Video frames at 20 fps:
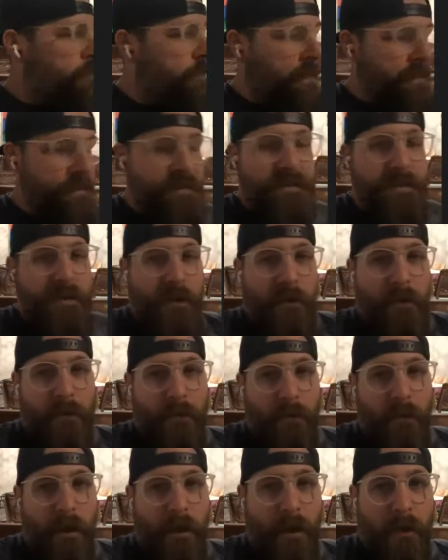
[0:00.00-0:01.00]
and
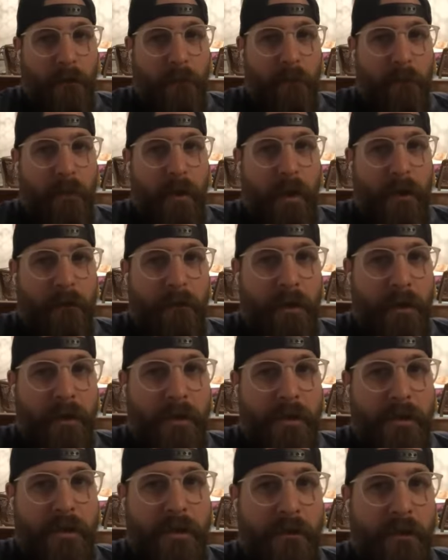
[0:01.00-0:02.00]
so I
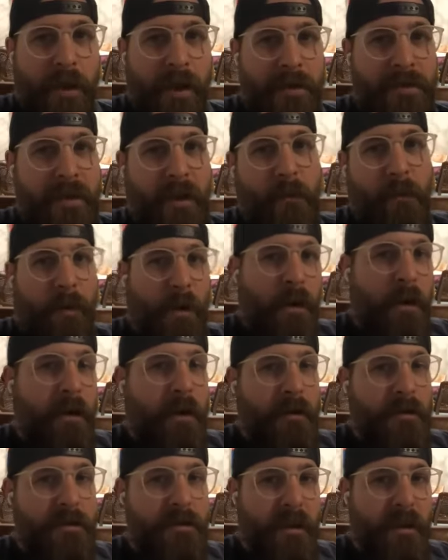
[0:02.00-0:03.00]
read Jurassic Park
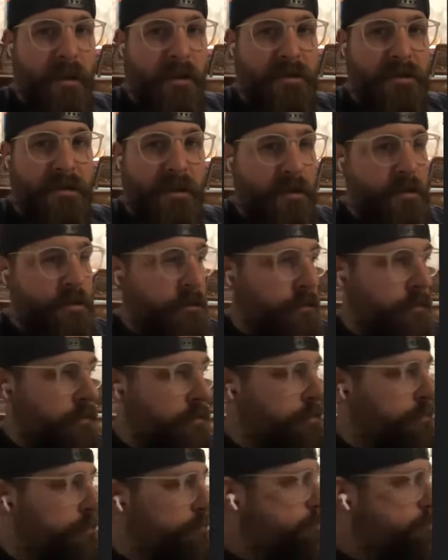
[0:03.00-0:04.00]
as like a 6-year-old,